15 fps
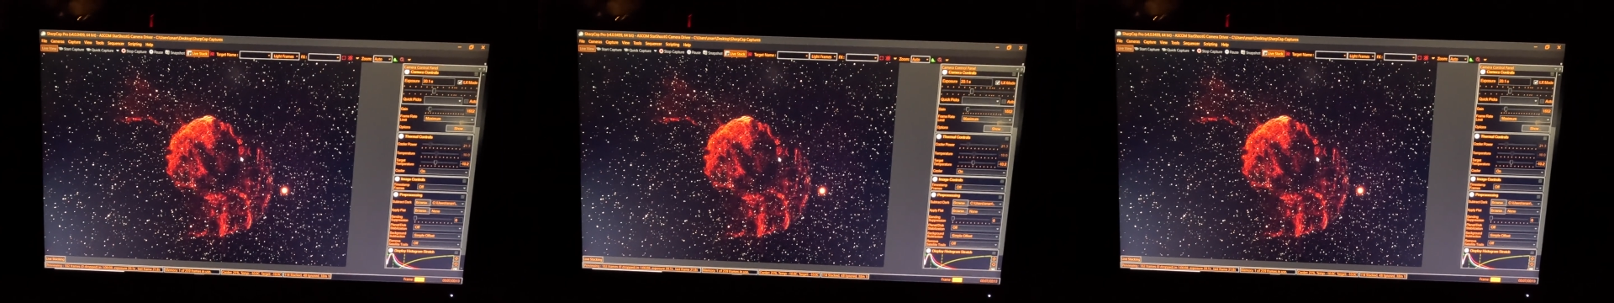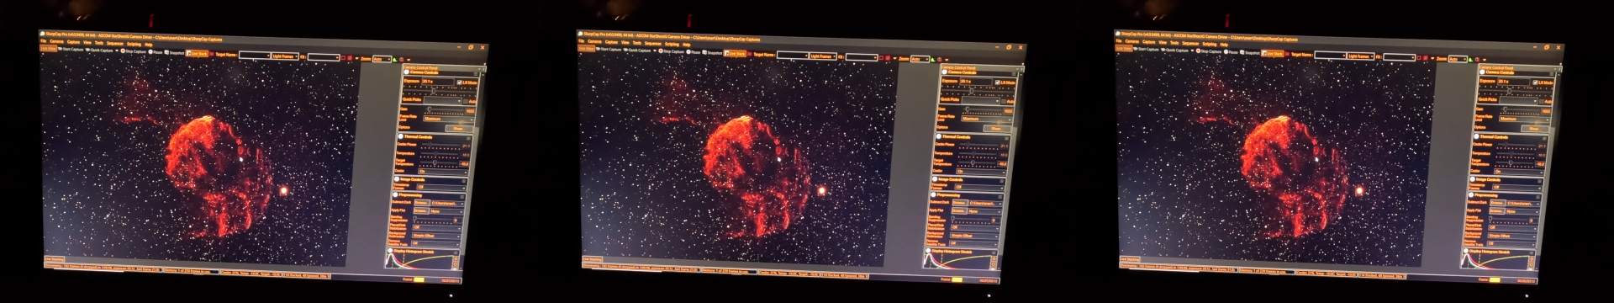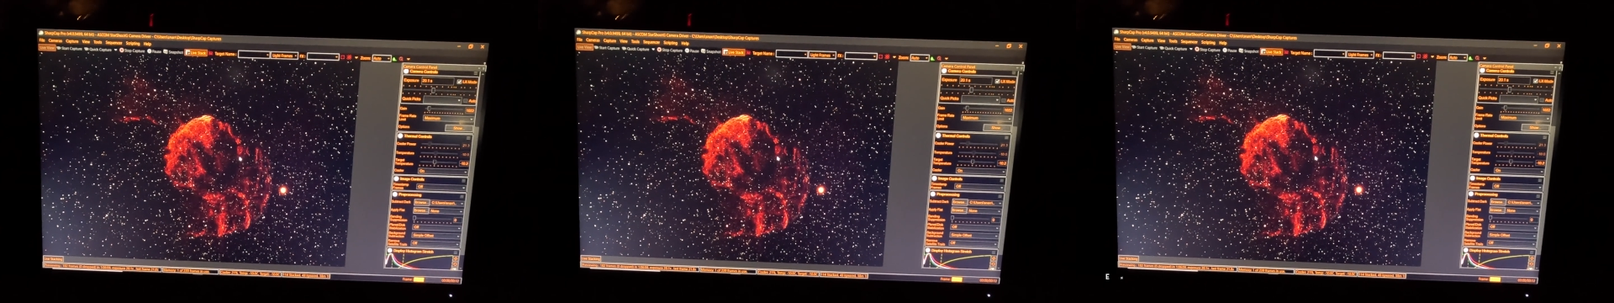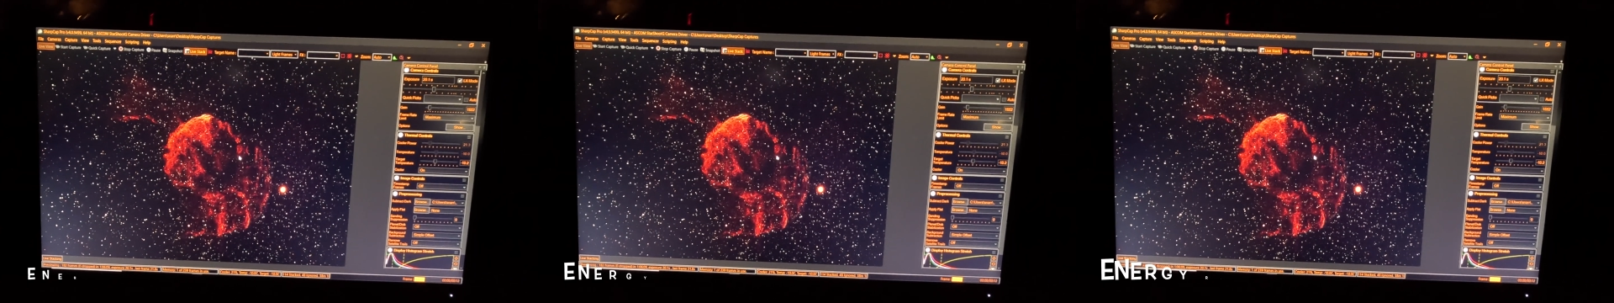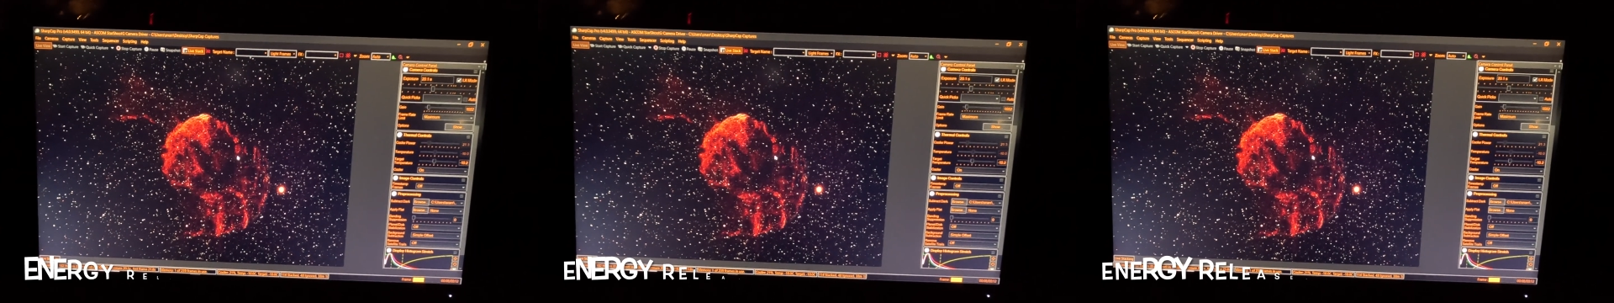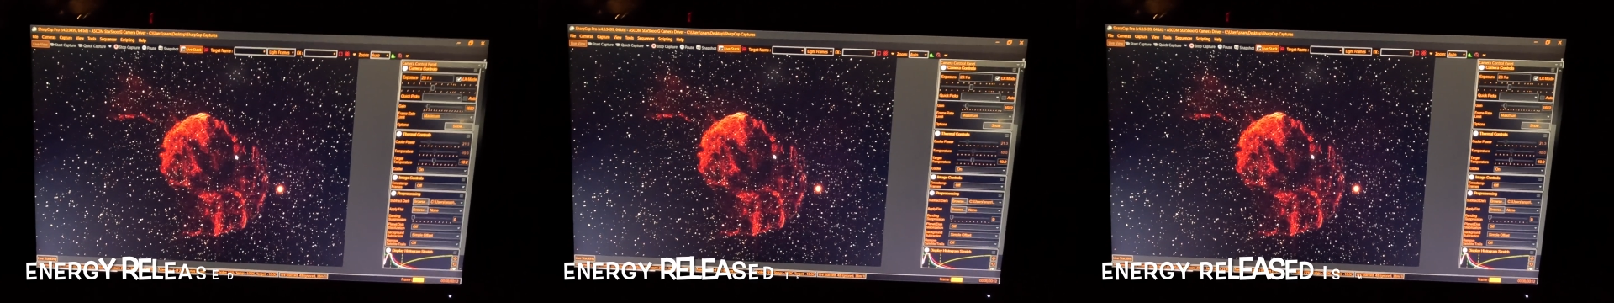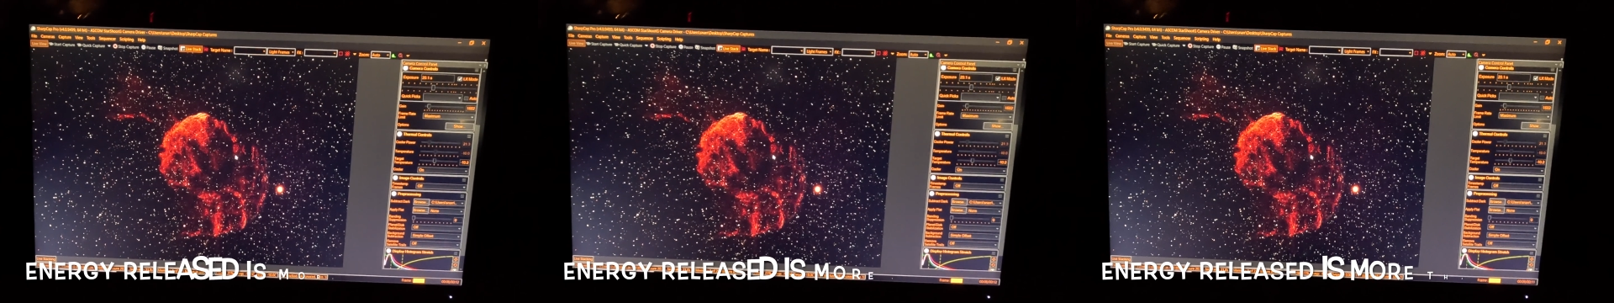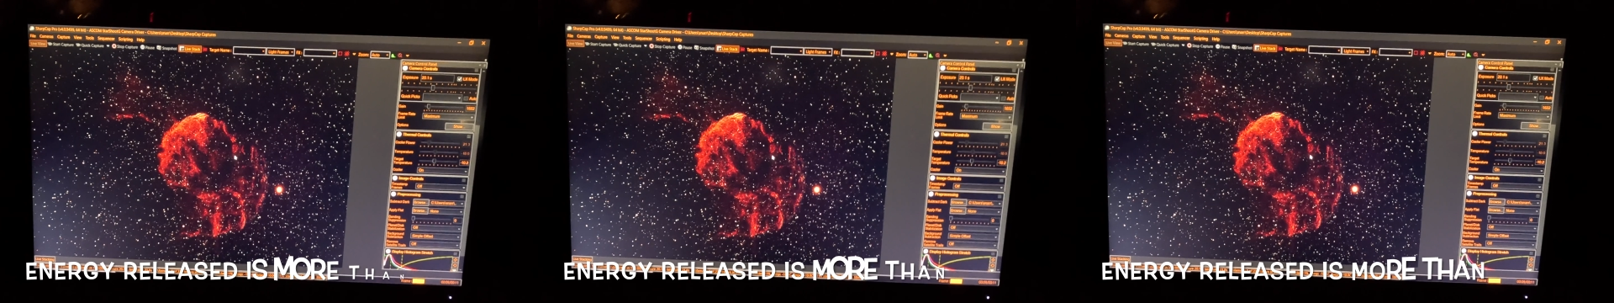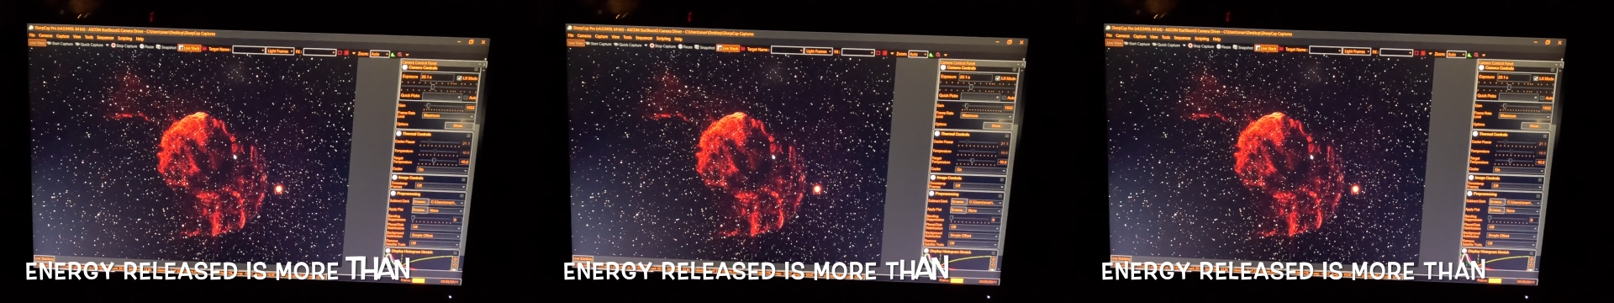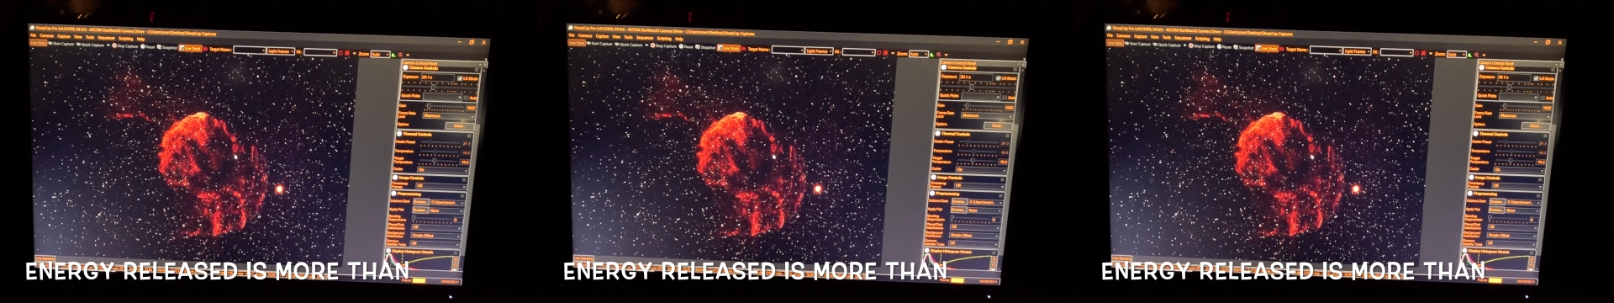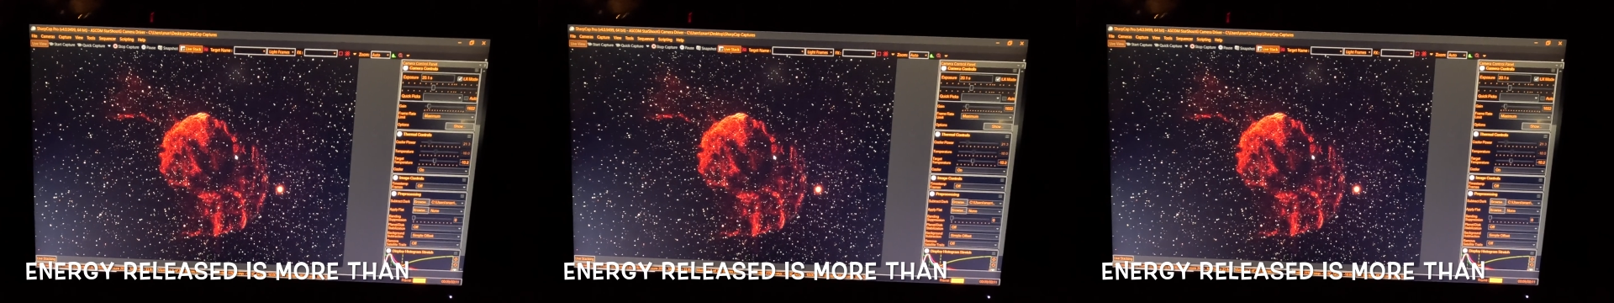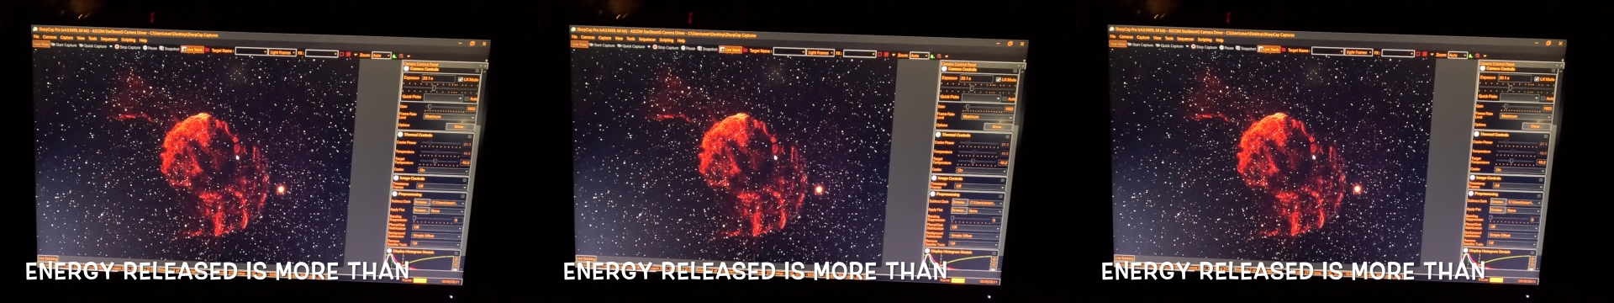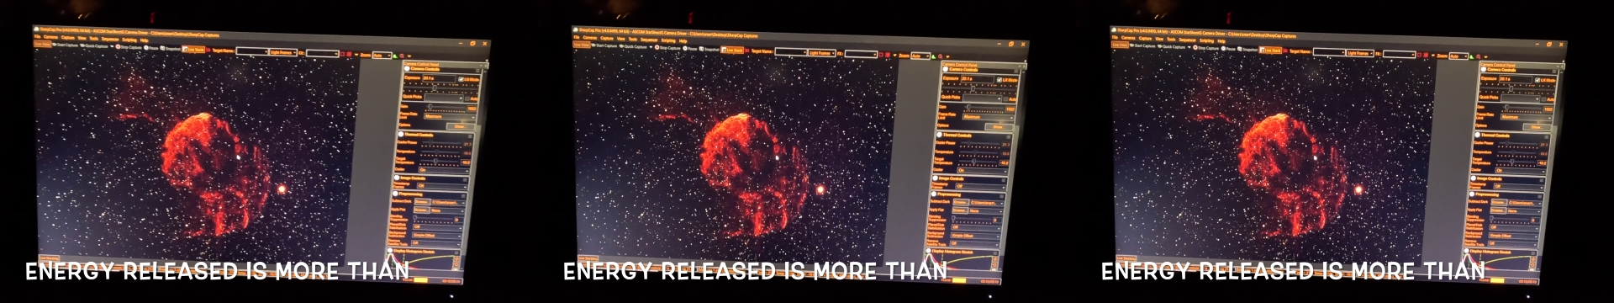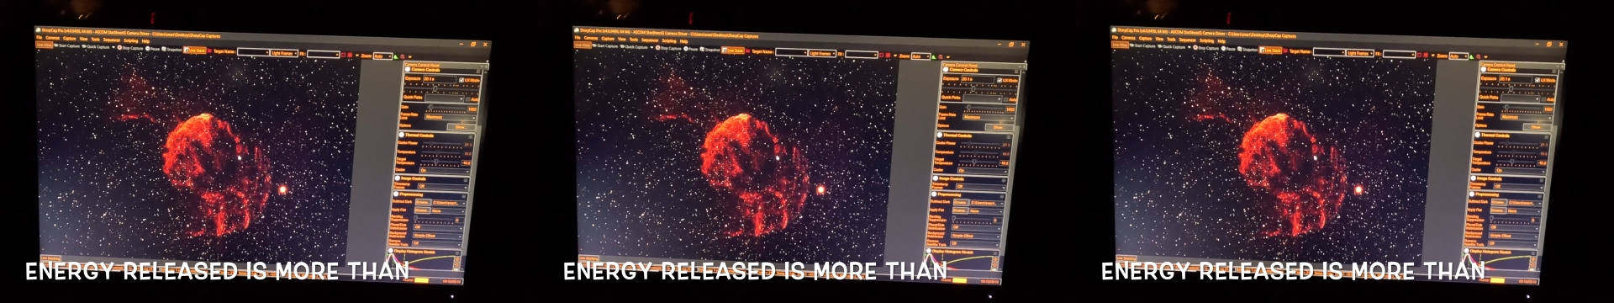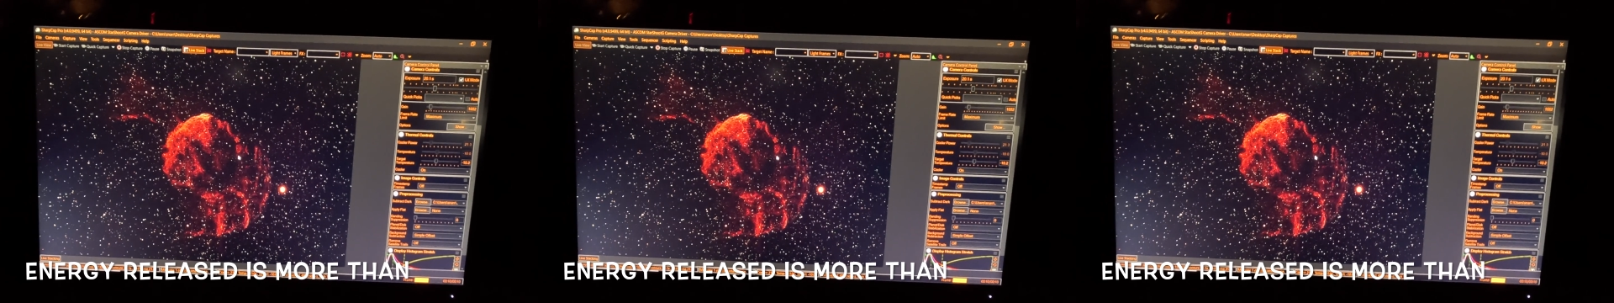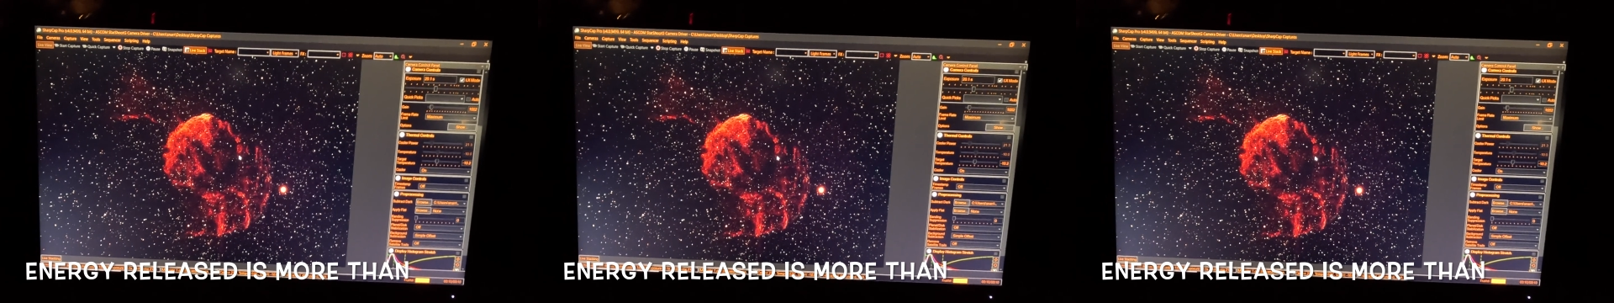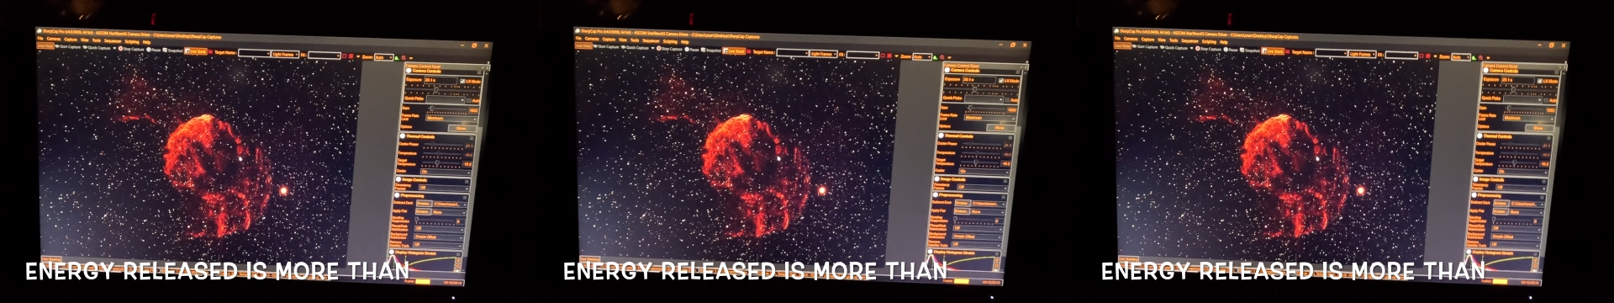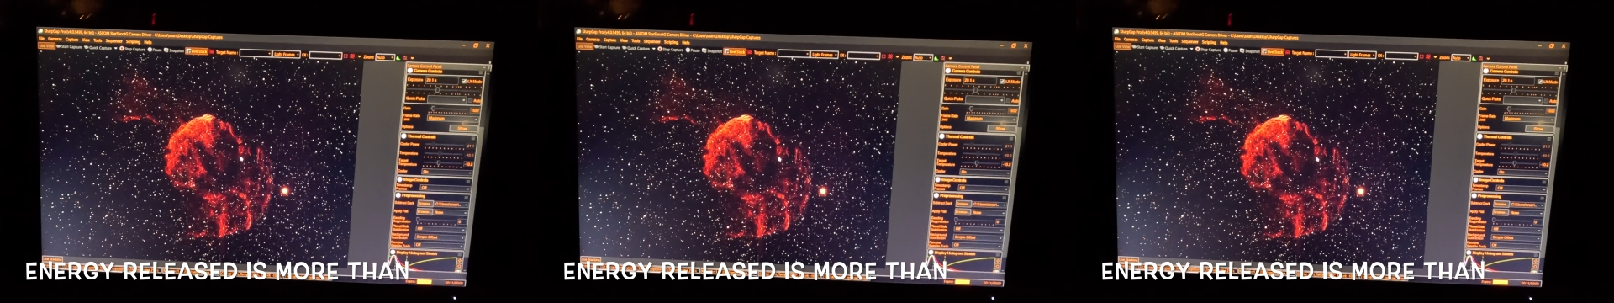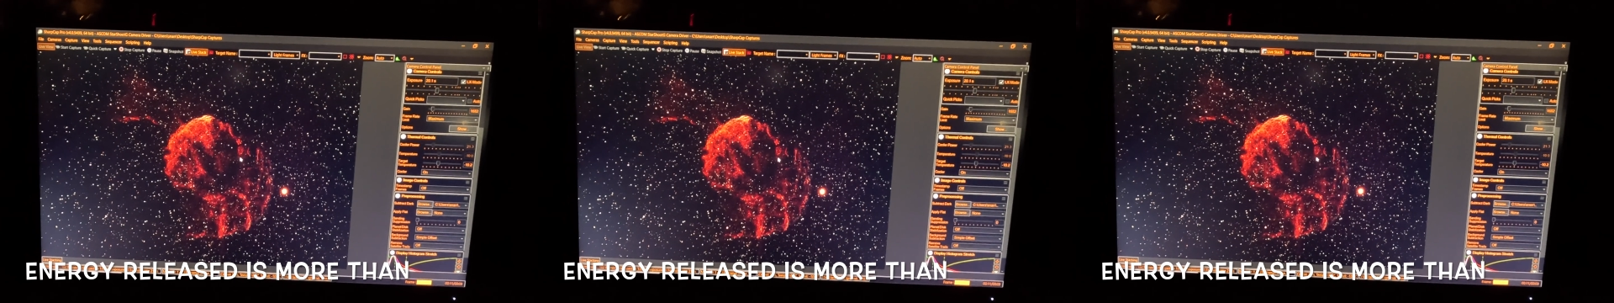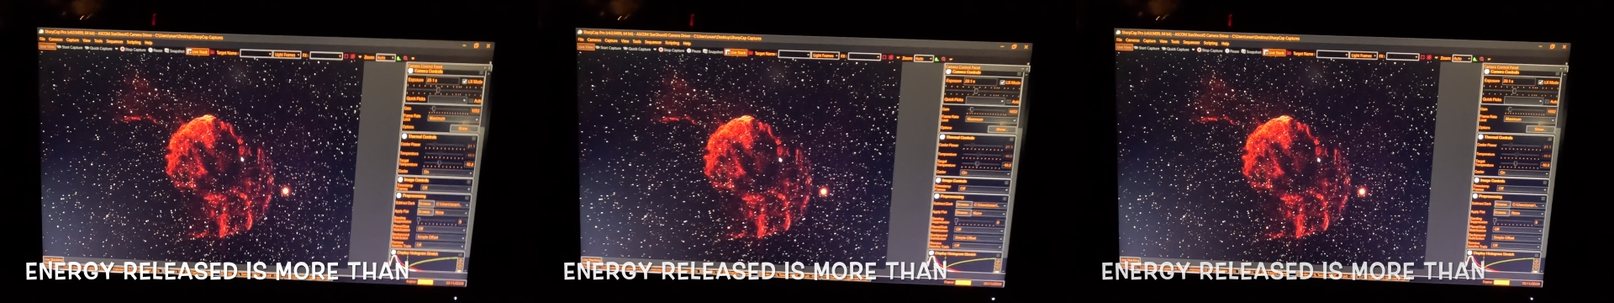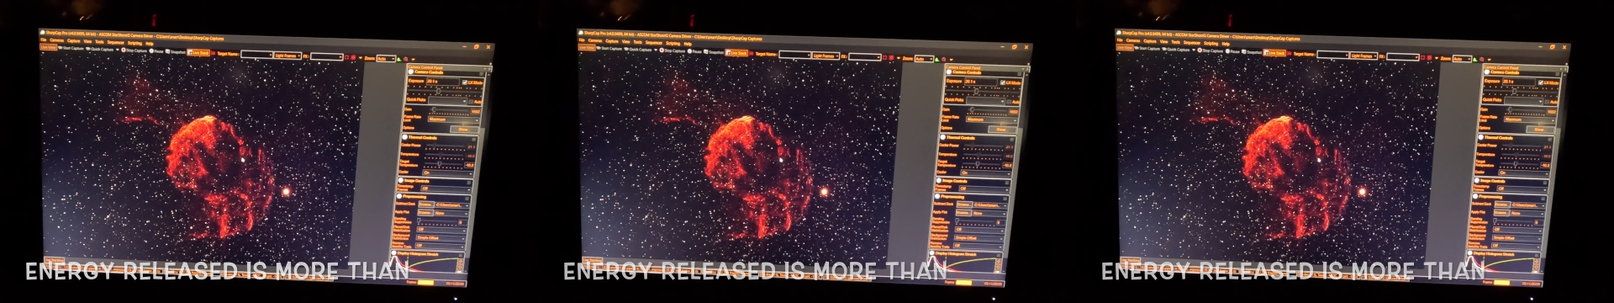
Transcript: Nobody's mouth can be seen.